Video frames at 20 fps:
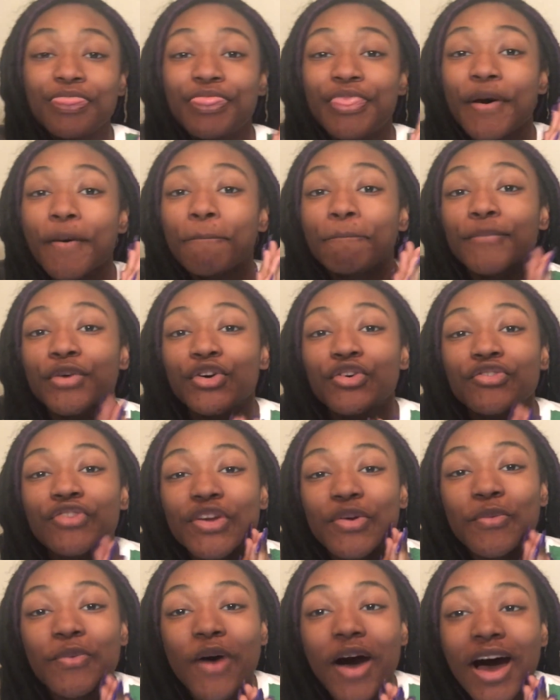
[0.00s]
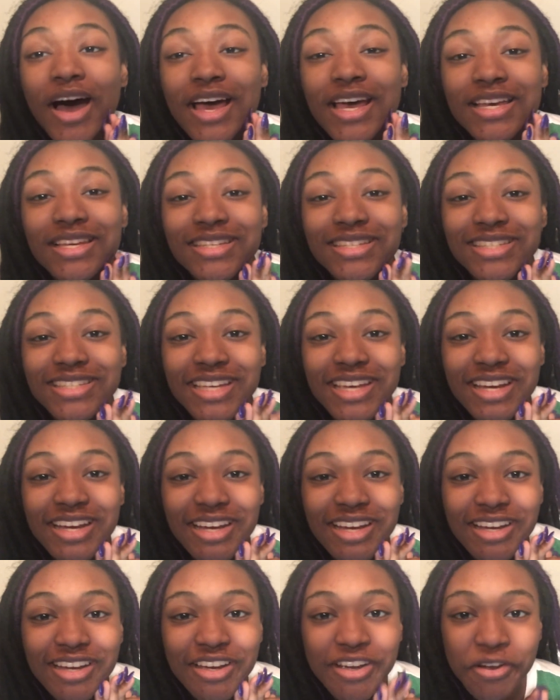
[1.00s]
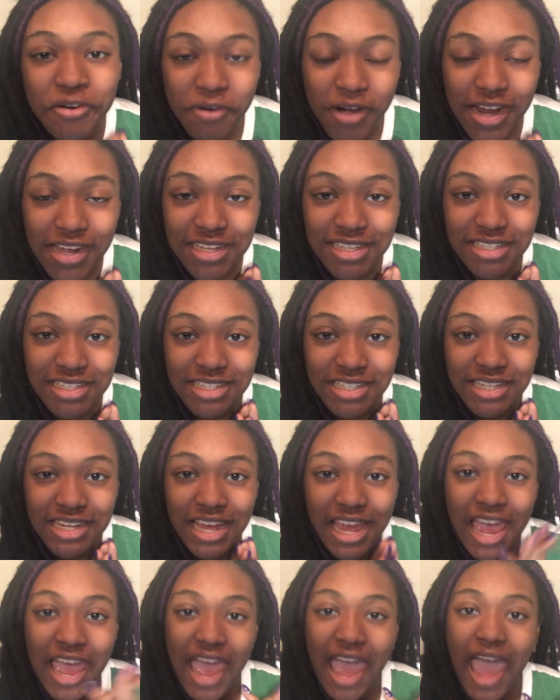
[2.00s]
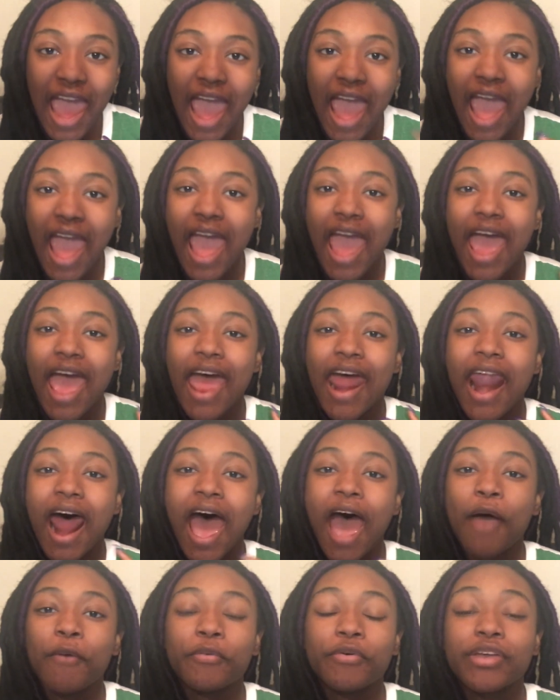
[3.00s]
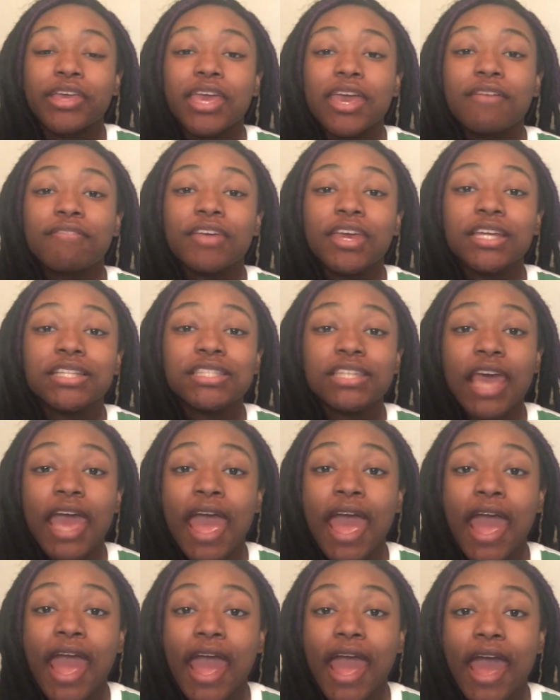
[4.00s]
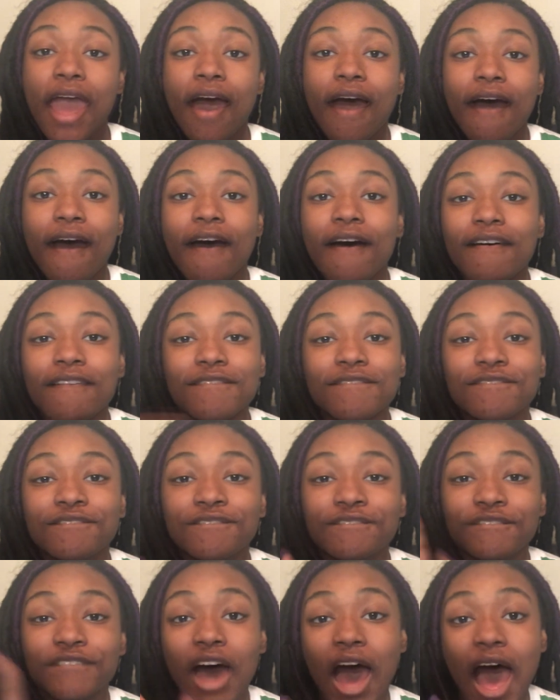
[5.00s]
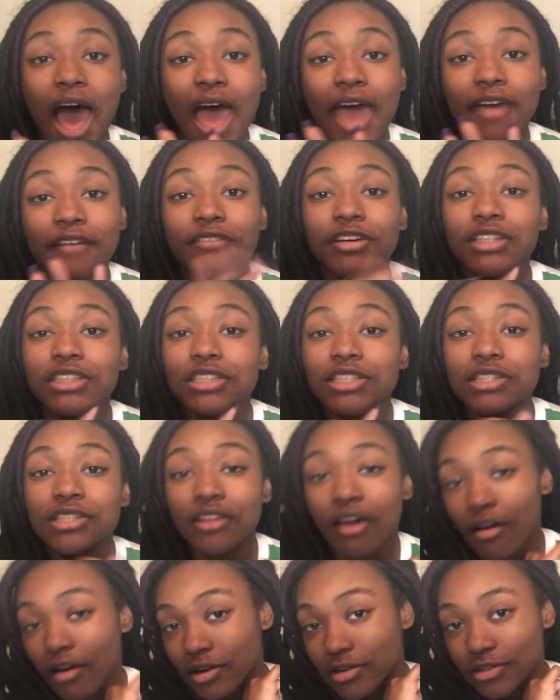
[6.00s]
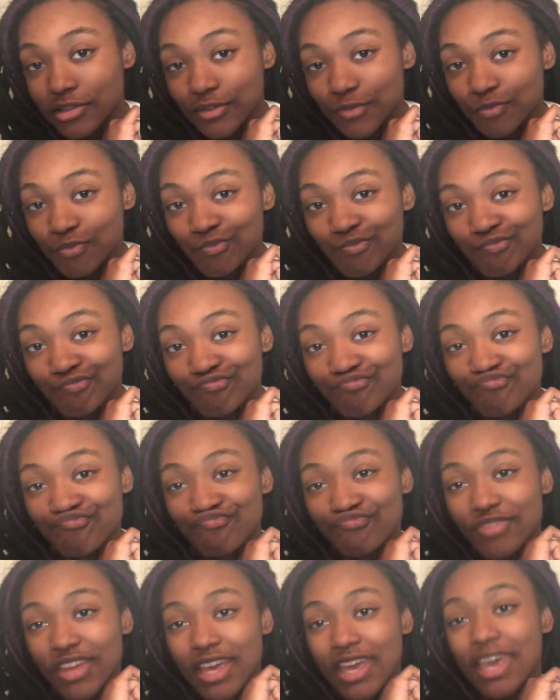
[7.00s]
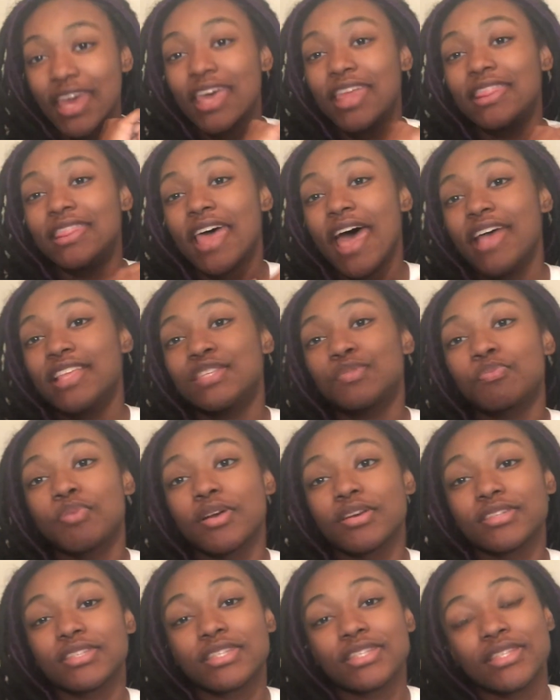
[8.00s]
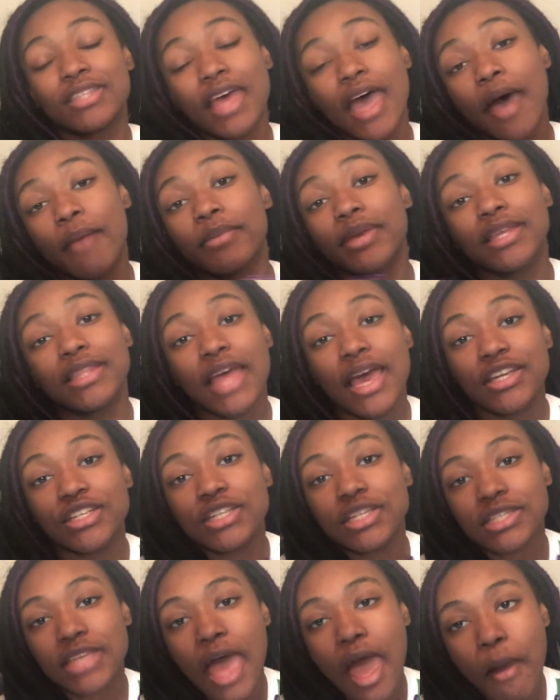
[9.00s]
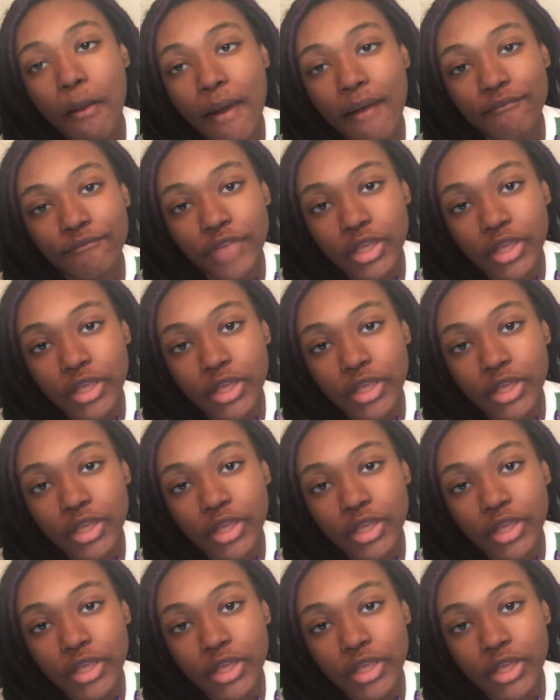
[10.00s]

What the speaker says: the movie was great, and I will give it a 5 stars. That's just how I'm